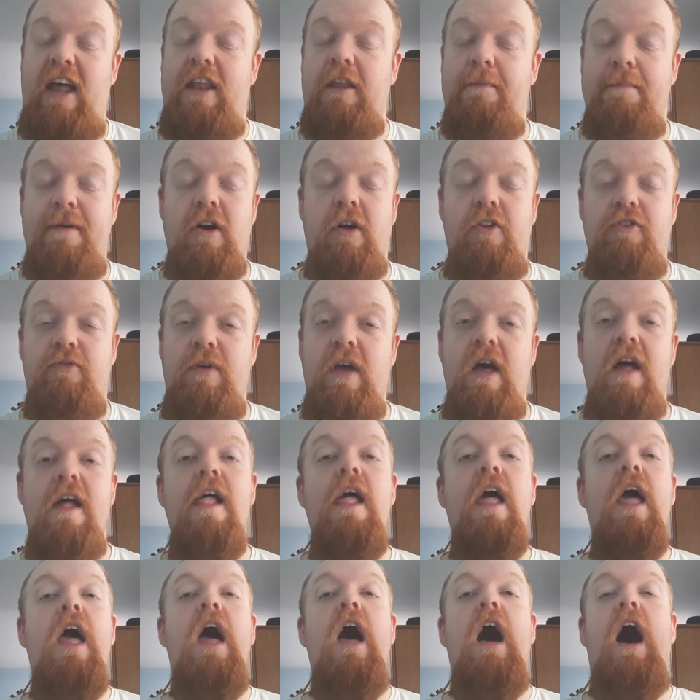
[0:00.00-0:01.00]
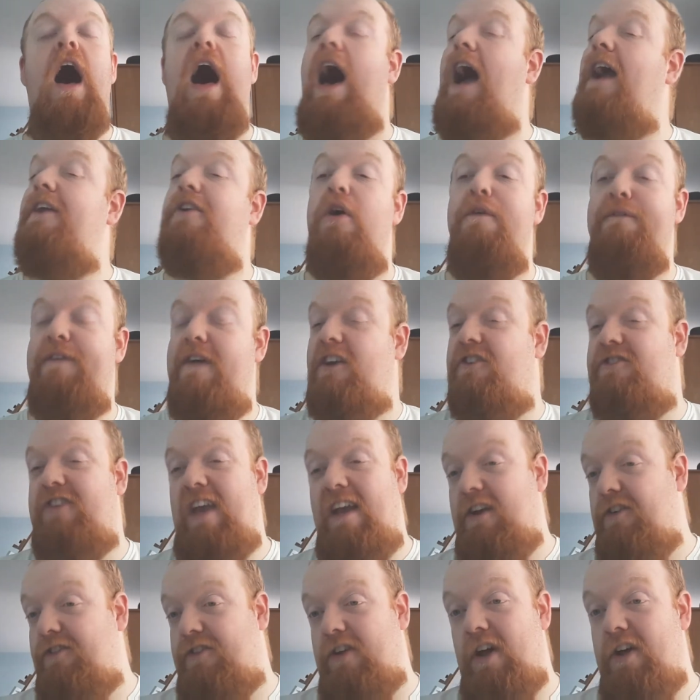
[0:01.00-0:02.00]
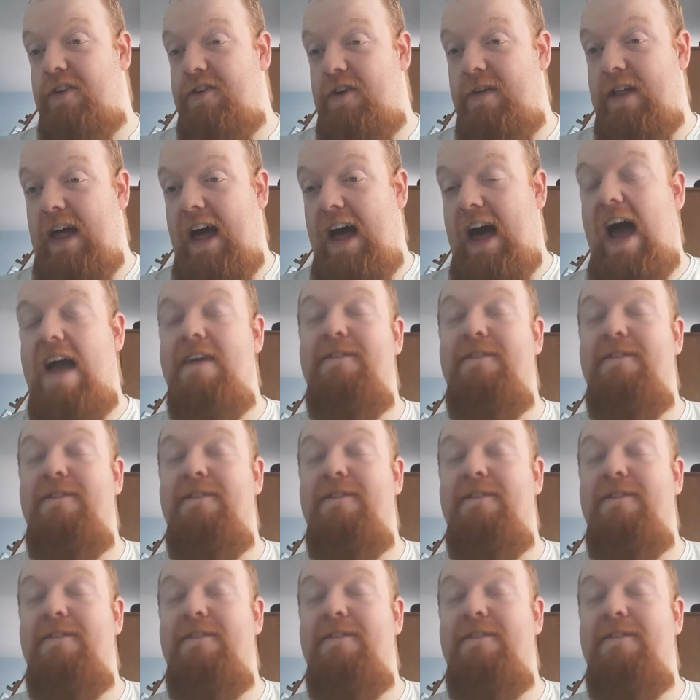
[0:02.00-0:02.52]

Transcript: And to be honest with you, I don't think Sega's going to do that.